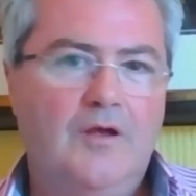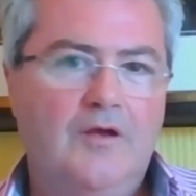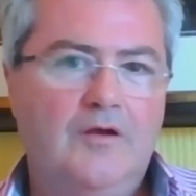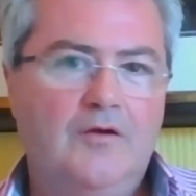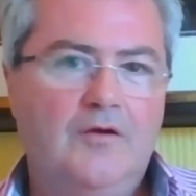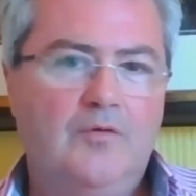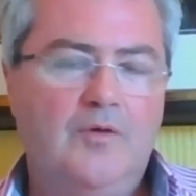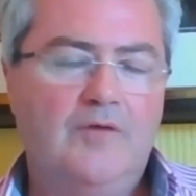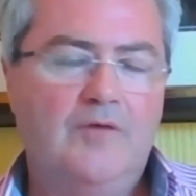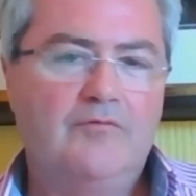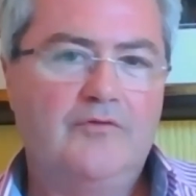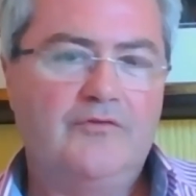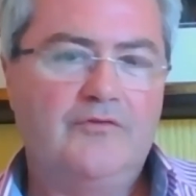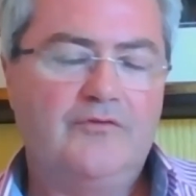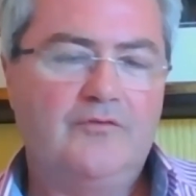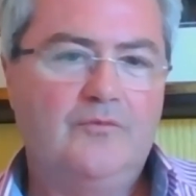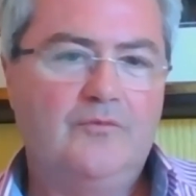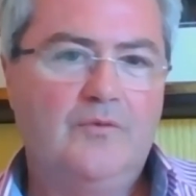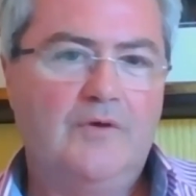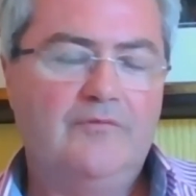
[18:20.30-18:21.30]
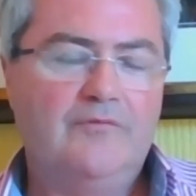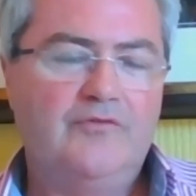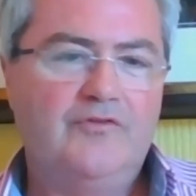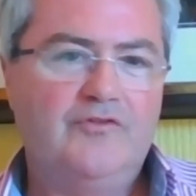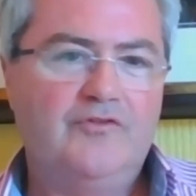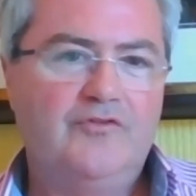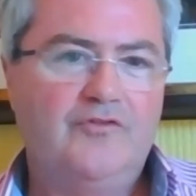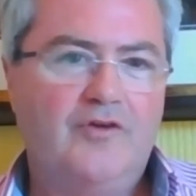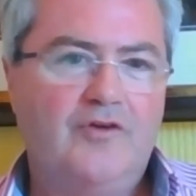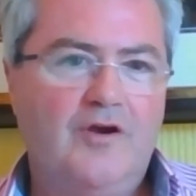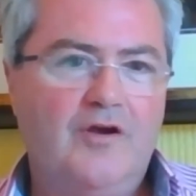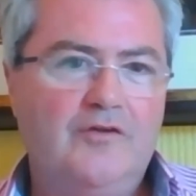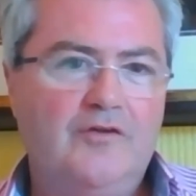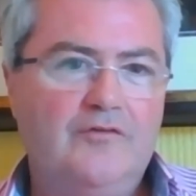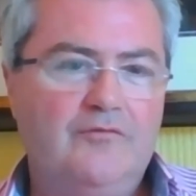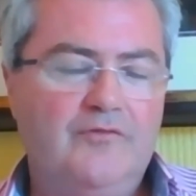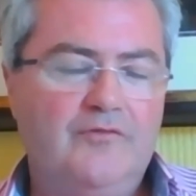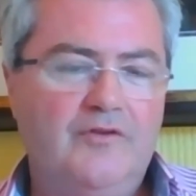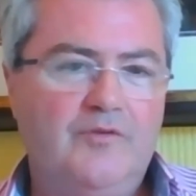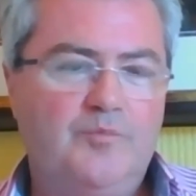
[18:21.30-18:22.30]
whoever's in charge
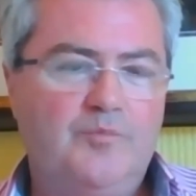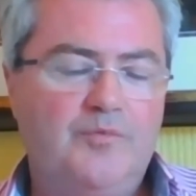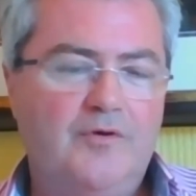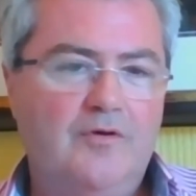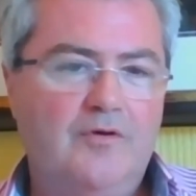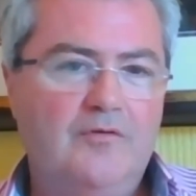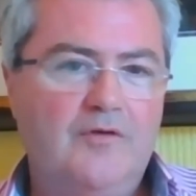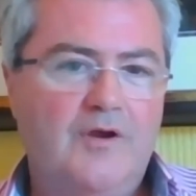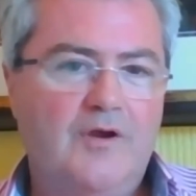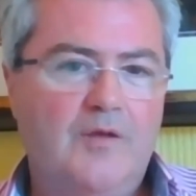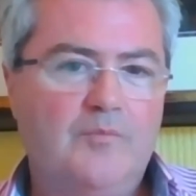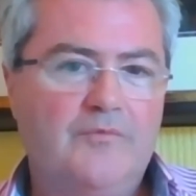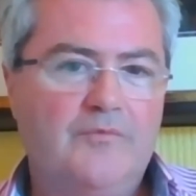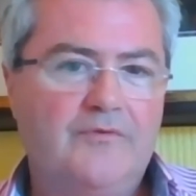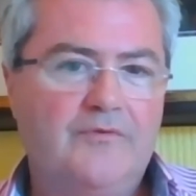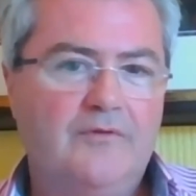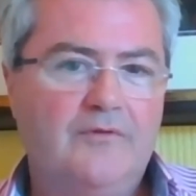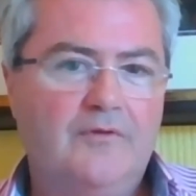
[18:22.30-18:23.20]
of these programs.